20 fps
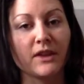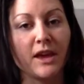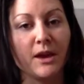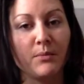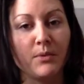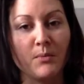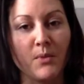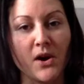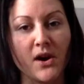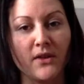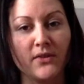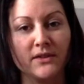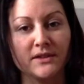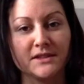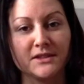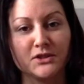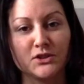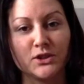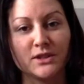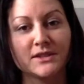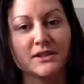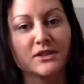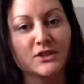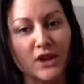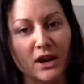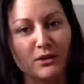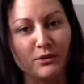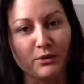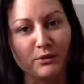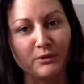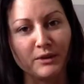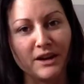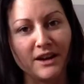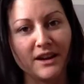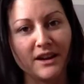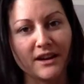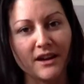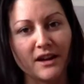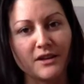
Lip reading: Keep in mind, this is just a general reading.